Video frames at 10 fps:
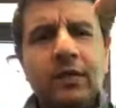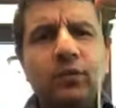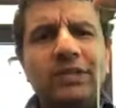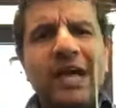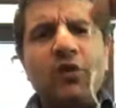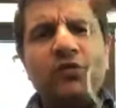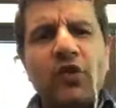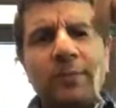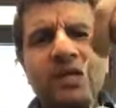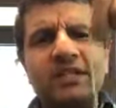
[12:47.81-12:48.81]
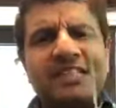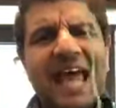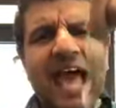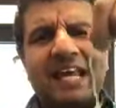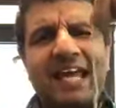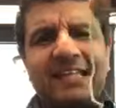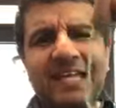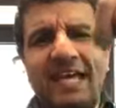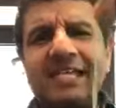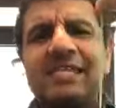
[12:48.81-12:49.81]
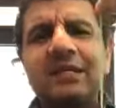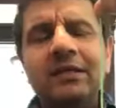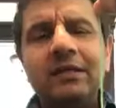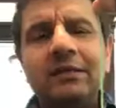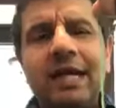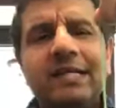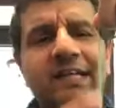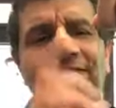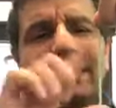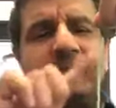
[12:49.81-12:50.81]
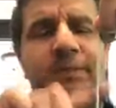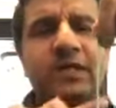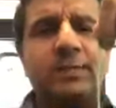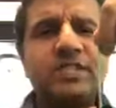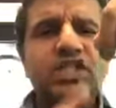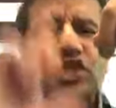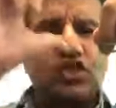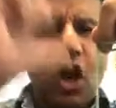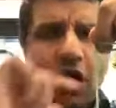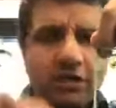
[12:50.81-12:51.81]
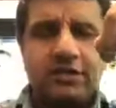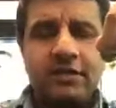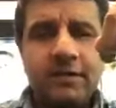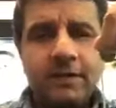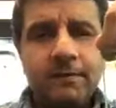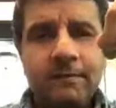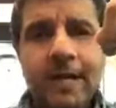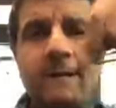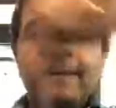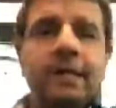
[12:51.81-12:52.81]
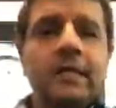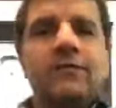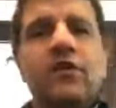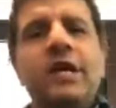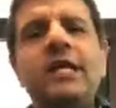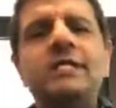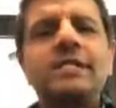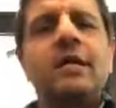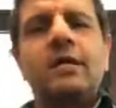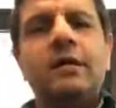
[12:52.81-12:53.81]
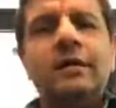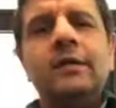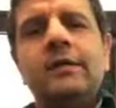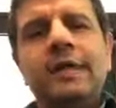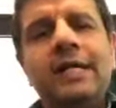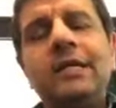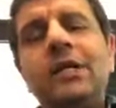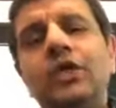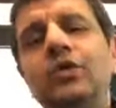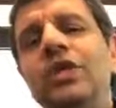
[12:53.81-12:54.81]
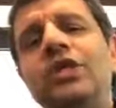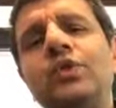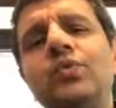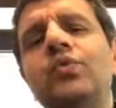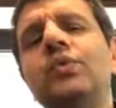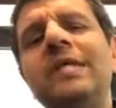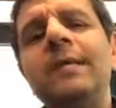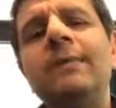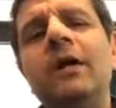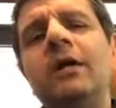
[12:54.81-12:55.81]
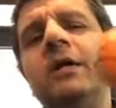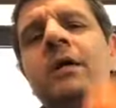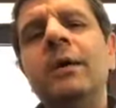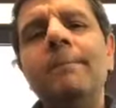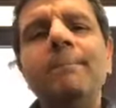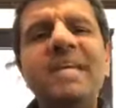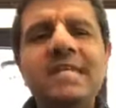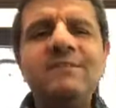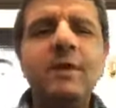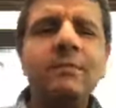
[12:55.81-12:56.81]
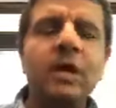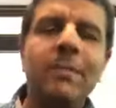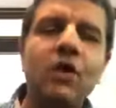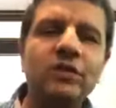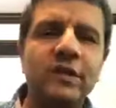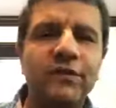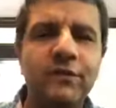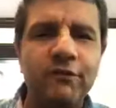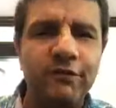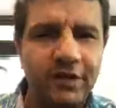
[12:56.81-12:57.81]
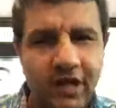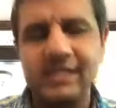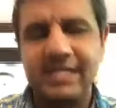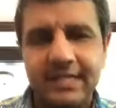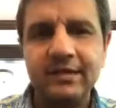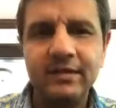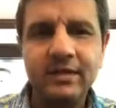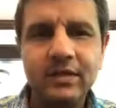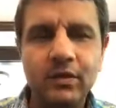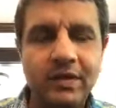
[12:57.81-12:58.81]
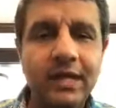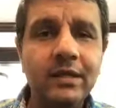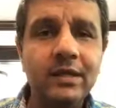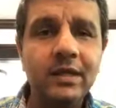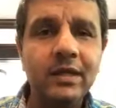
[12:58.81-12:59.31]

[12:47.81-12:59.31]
without forming a slack like this, right? If this becomes taut, right, in a vertical circle, right, you need to give a minimum amount of velocity. Okay,